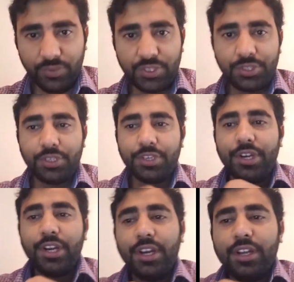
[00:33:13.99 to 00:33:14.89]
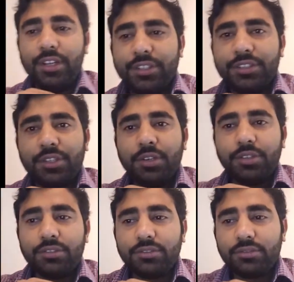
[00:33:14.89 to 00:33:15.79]
Sure. So
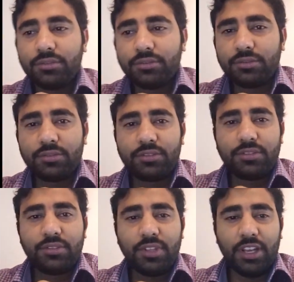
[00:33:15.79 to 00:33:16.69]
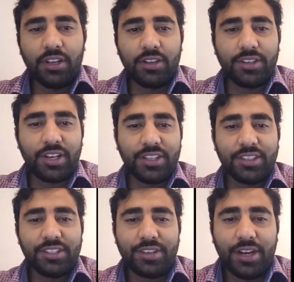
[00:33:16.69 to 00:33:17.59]
uh,
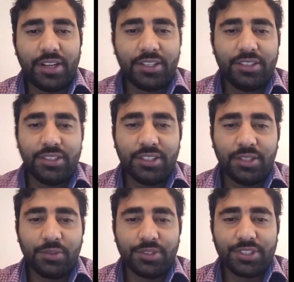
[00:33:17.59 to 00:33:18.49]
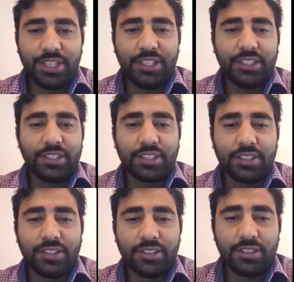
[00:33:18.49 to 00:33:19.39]
regarding the track, I was saying
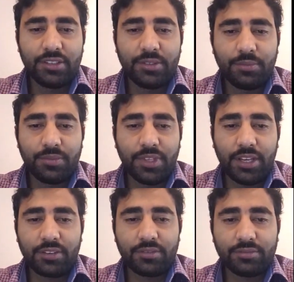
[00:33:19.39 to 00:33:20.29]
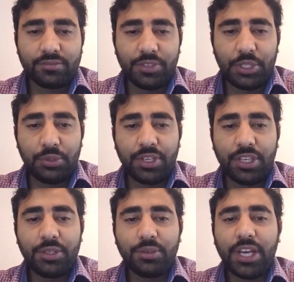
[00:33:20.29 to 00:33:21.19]
that you
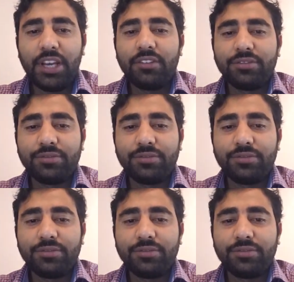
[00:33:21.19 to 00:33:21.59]
need to have